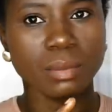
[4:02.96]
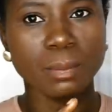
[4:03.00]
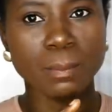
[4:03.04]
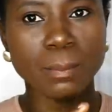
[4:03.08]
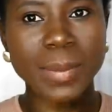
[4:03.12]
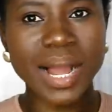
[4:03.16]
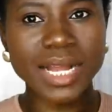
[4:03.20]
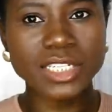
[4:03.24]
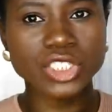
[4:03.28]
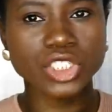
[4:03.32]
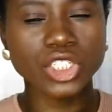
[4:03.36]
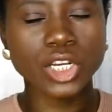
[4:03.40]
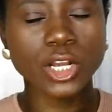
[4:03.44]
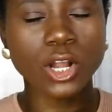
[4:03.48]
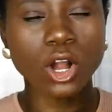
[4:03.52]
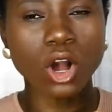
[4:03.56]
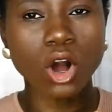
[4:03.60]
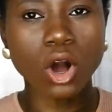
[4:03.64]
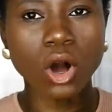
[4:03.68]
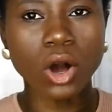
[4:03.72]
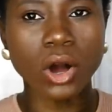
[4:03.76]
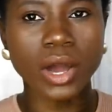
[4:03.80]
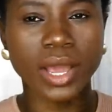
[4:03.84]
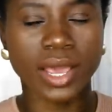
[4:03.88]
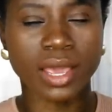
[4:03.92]
magic
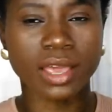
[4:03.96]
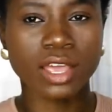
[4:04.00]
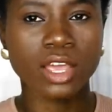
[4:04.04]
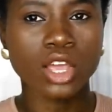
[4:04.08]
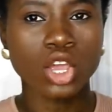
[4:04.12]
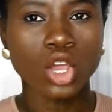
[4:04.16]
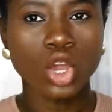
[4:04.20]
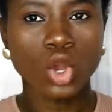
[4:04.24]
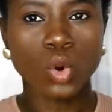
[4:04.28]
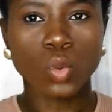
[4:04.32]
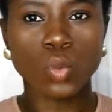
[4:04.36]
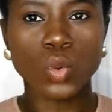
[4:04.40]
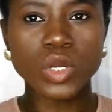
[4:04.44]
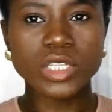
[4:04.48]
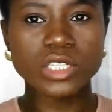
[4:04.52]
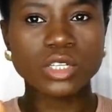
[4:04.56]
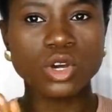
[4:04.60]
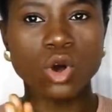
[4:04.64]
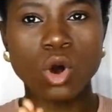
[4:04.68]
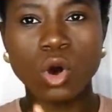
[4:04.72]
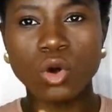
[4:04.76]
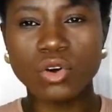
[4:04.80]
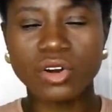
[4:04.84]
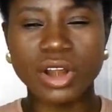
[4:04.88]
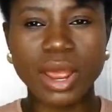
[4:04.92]
oil with
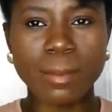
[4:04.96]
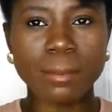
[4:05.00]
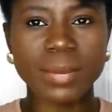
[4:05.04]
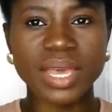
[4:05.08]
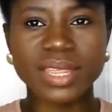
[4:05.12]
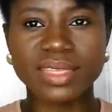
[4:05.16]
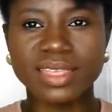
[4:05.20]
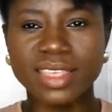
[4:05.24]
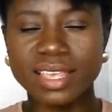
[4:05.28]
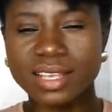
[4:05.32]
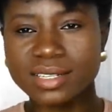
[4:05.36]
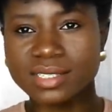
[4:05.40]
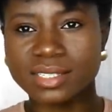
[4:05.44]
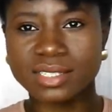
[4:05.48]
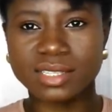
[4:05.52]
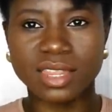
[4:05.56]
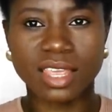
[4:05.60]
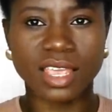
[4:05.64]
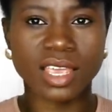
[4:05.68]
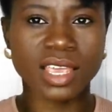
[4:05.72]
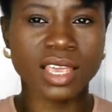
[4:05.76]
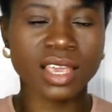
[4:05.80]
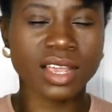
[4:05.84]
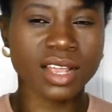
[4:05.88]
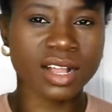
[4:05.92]
whole remedies
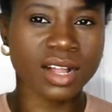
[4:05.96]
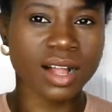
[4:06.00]
thing,